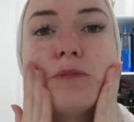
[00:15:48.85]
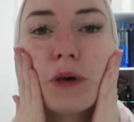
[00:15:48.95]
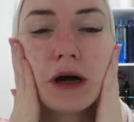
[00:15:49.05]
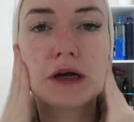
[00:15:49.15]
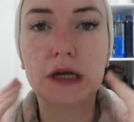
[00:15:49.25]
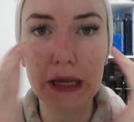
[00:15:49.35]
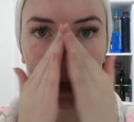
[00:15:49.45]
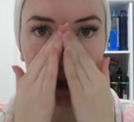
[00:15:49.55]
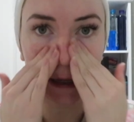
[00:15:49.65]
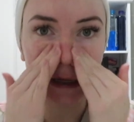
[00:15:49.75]
but
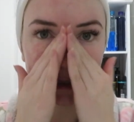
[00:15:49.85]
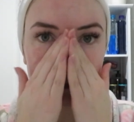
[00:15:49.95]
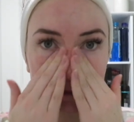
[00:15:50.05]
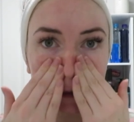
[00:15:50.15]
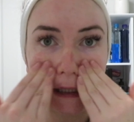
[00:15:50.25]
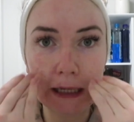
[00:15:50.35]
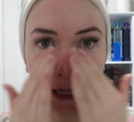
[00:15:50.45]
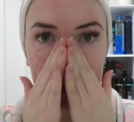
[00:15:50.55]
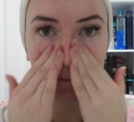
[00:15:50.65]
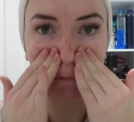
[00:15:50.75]
it is
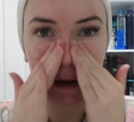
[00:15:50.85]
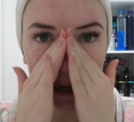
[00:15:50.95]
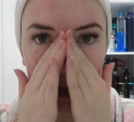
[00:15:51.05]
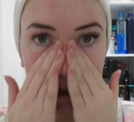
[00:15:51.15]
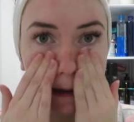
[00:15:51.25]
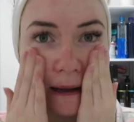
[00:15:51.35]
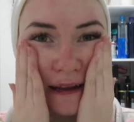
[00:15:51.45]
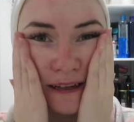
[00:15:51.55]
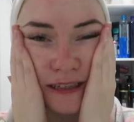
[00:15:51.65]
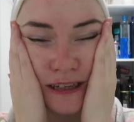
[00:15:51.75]
really, really
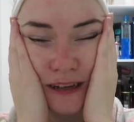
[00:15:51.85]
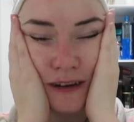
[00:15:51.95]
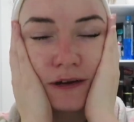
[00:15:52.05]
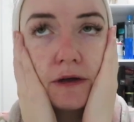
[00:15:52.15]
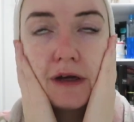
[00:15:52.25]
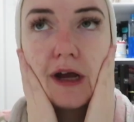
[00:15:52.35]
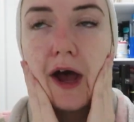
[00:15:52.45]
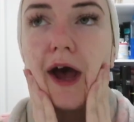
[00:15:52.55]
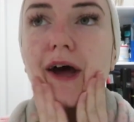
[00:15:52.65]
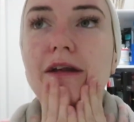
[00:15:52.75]
nice.
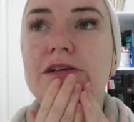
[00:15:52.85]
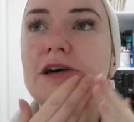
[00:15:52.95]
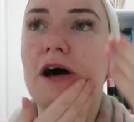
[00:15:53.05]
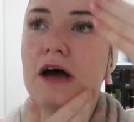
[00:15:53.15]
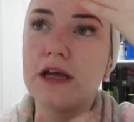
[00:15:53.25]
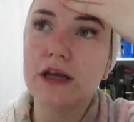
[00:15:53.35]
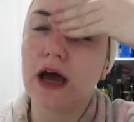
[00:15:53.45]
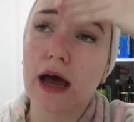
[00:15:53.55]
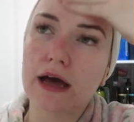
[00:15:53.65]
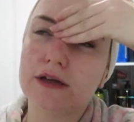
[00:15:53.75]
And I
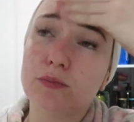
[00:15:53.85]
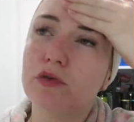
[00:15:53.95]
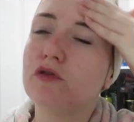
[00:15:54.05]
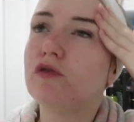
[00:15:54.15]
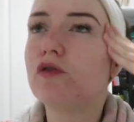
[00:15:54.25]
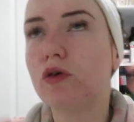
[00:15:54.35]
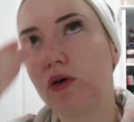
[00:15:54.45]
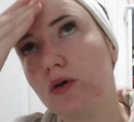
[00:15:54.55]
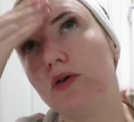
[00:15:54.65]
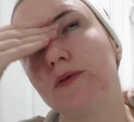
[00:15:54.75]
had
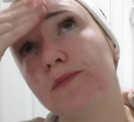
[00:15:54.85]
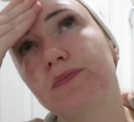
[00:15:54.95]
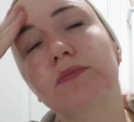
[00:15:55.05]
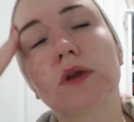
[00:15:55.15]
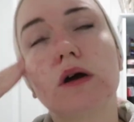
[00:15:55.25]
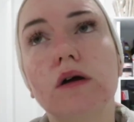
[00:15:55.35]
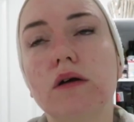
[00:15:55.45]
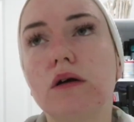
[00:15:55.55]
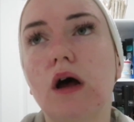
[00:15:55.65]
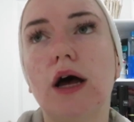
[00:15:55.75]
before,
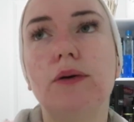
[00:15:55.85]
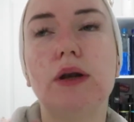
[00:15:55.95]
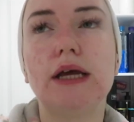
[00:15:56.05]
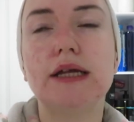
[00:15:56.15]
I will